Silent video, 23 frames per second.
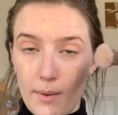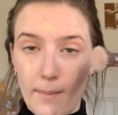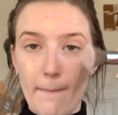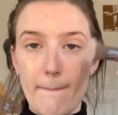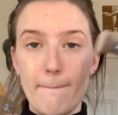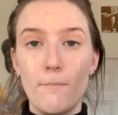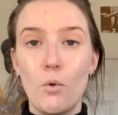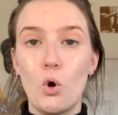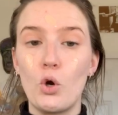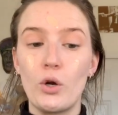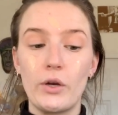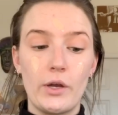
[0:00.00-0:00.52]

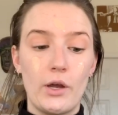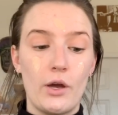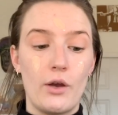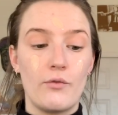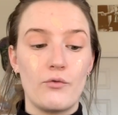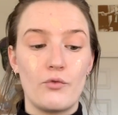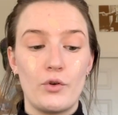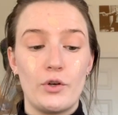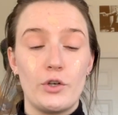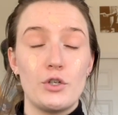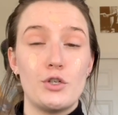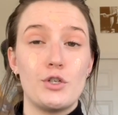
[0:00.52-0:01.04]
more
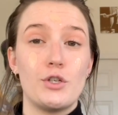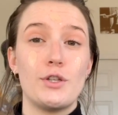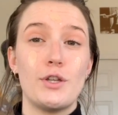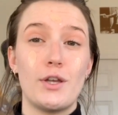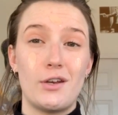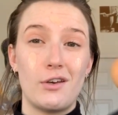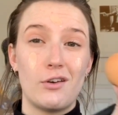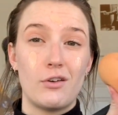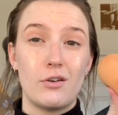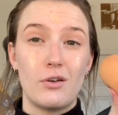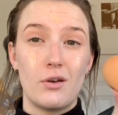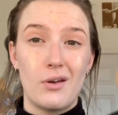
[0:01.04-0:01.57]
coverage
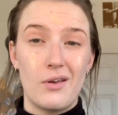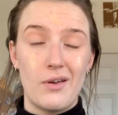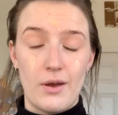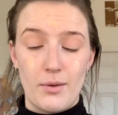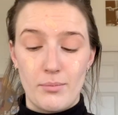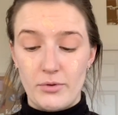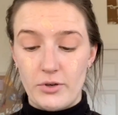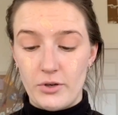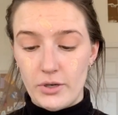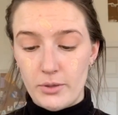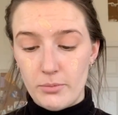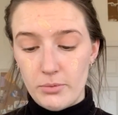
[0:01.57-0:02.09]
than a
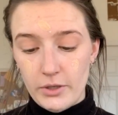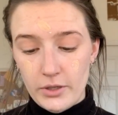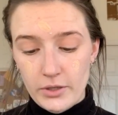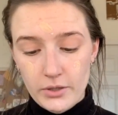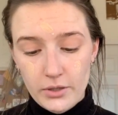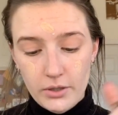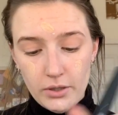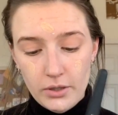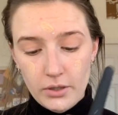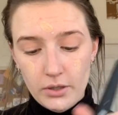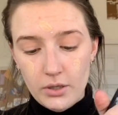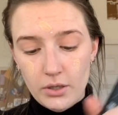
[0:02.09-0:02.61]
beauty
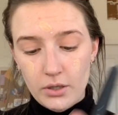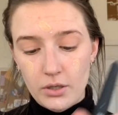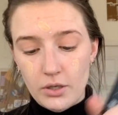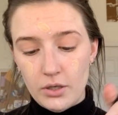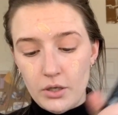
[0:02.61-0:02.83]
blender